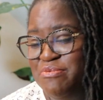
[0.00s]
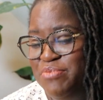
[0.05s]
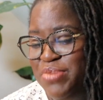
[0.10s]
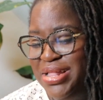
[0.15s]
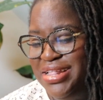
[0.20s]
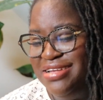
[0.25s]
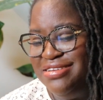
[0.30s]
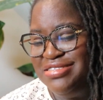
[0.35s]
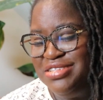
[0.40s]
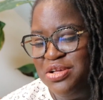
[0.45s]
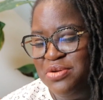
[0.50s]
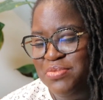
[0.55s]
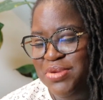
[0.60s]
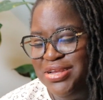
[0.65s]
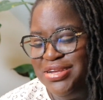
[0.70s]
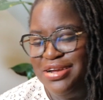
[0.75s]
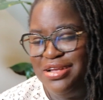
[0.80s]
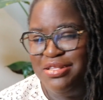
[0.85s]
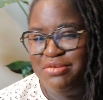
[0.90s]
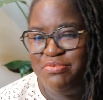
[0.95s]
but there's so
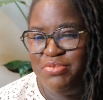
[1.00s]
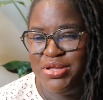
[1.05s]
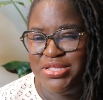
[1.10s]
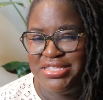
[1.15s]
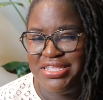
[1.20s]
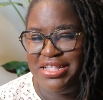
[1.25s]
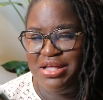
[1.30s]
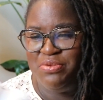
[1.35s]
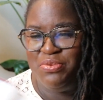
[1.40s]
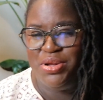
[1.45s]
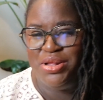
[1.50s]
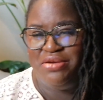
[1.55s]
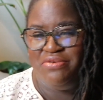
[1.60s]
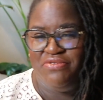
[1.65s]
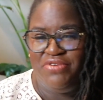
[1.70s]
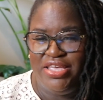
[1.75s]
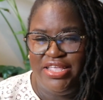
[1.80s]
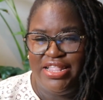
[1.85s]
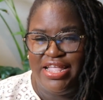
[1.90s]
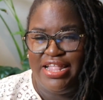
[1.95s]
much other books that I want to
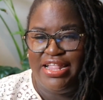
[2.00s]
read